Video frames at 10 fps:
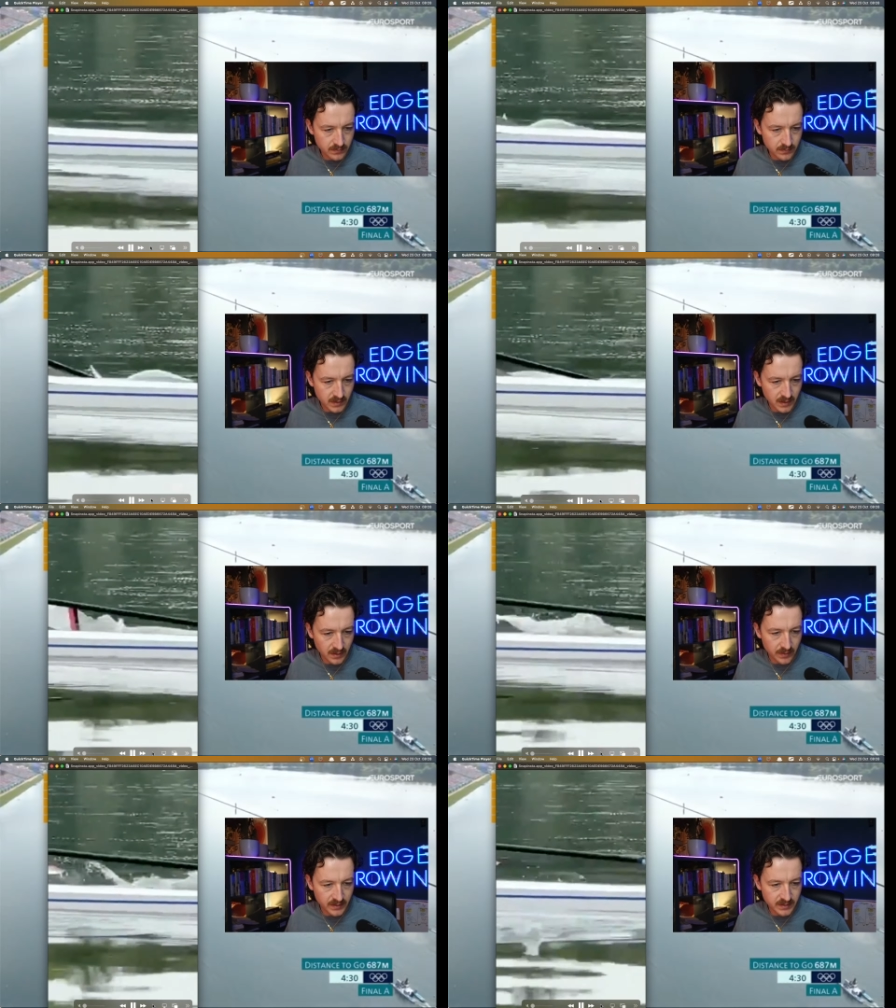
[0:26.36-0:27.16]

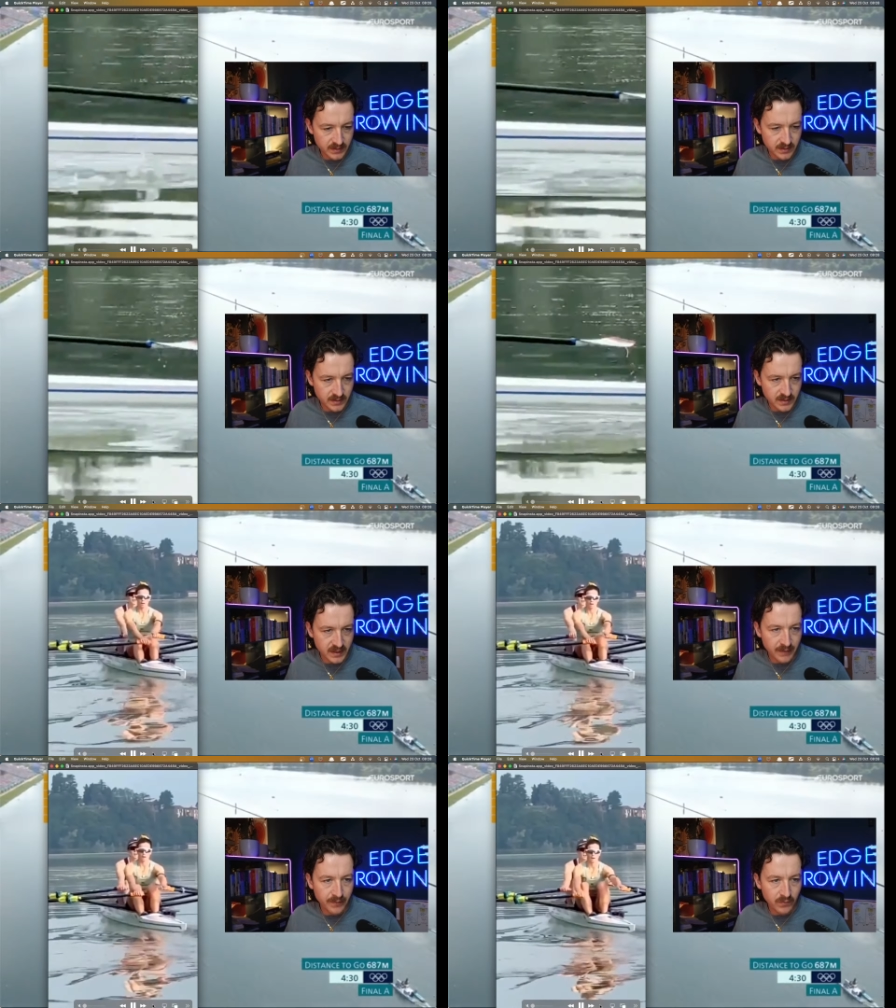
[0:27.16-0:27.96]
there's
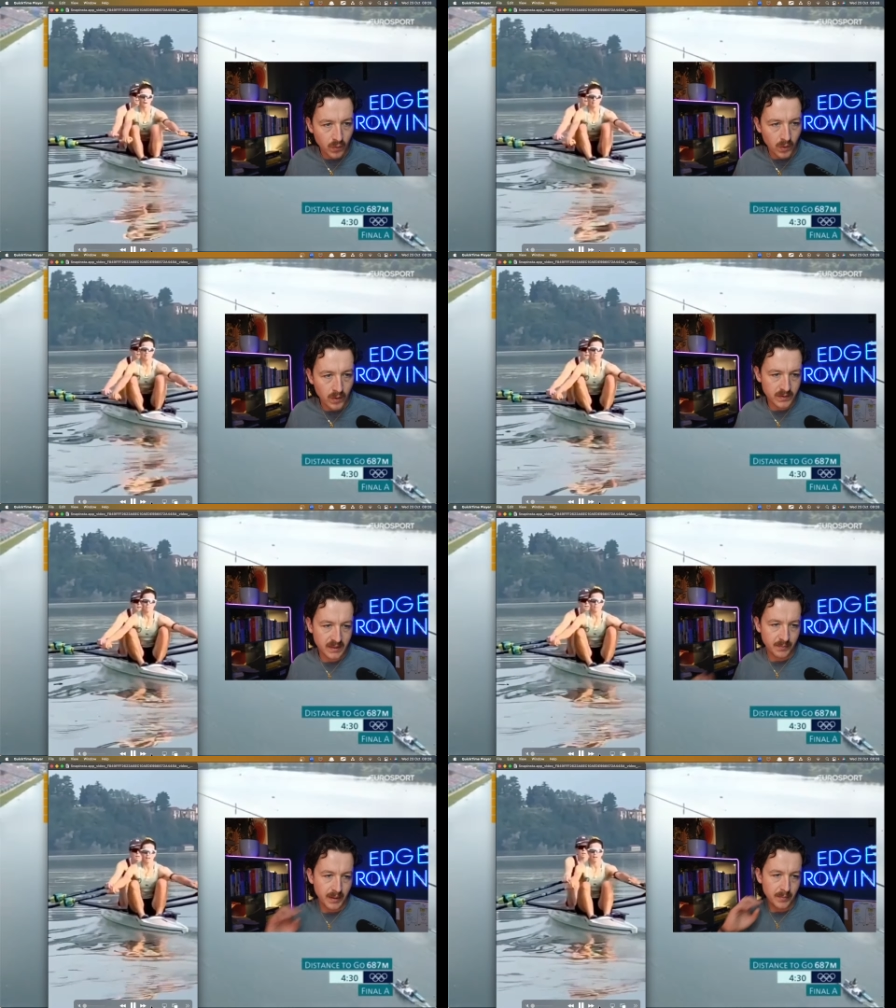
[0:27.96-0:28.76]
different rules
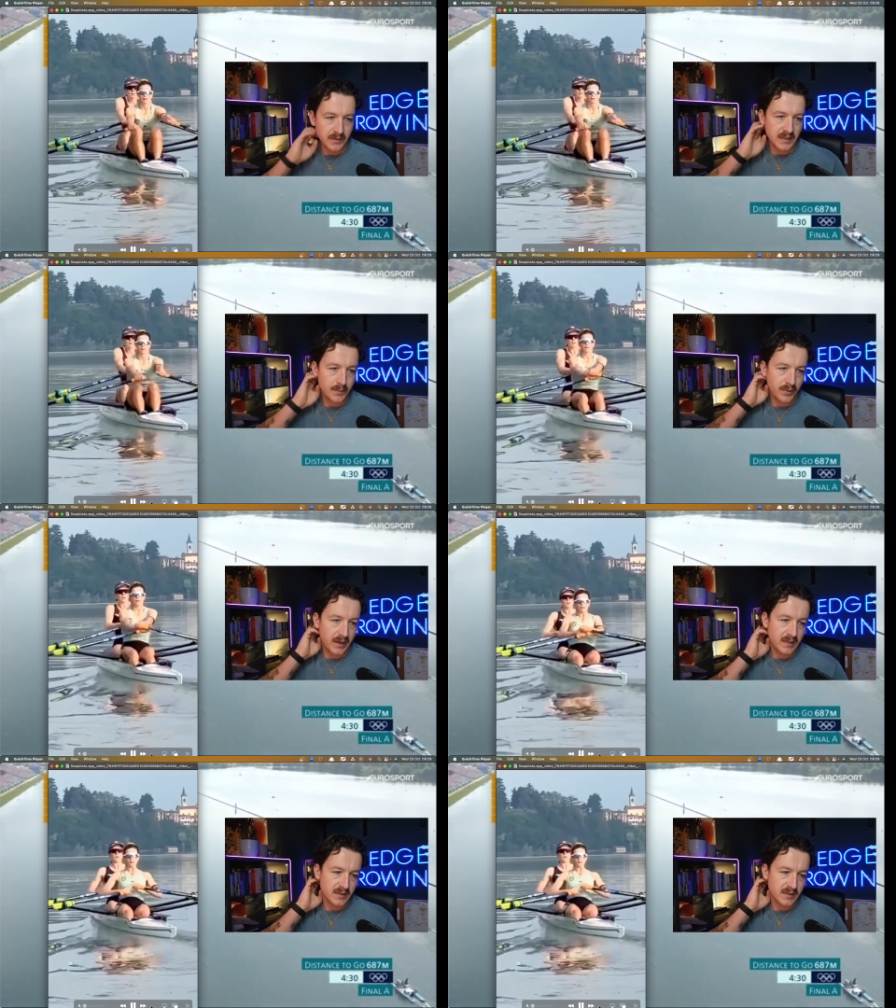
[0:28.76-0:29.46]
that people need to play.